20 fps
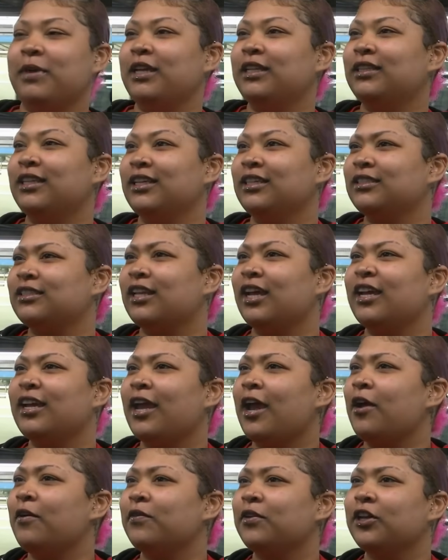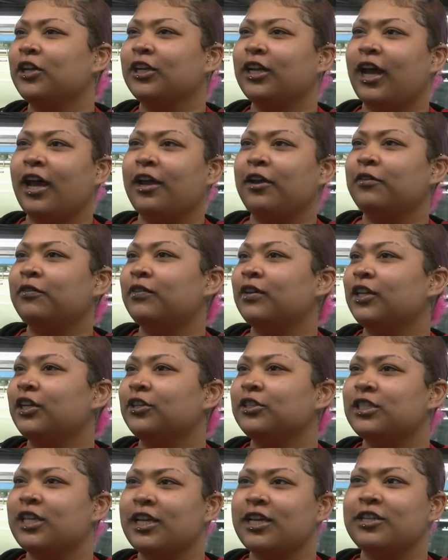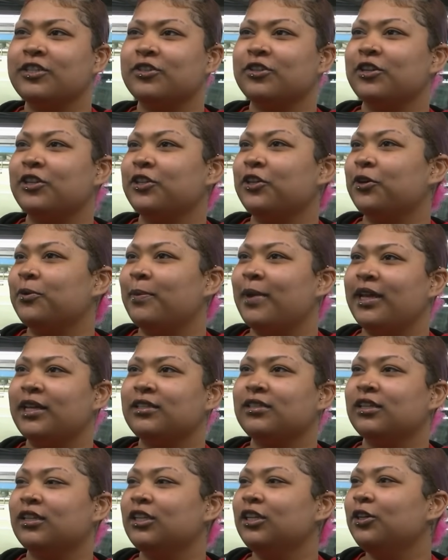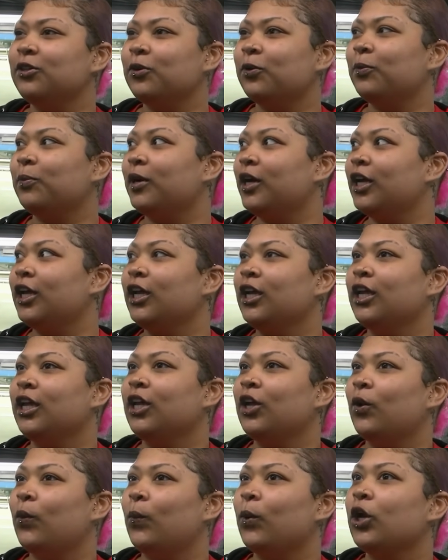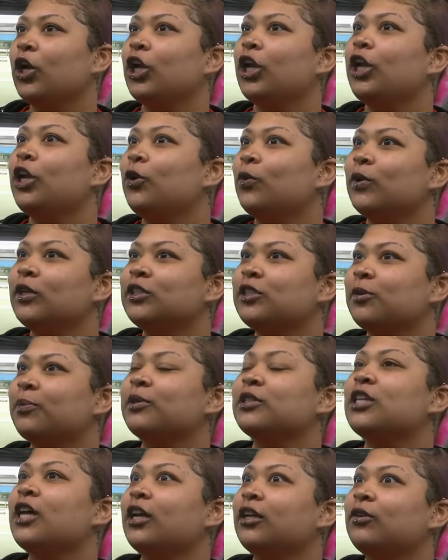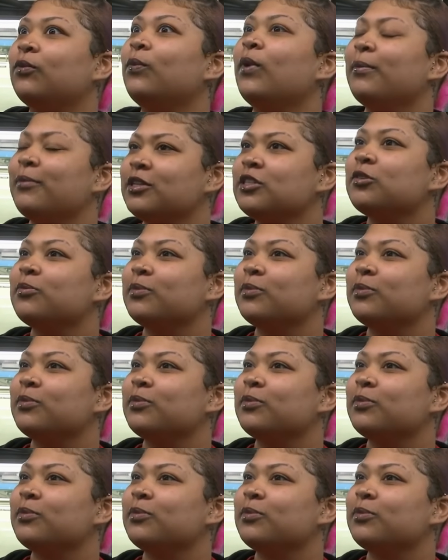make things like carrying a knife and your taser and your mace illegal, but what are they doing to protect women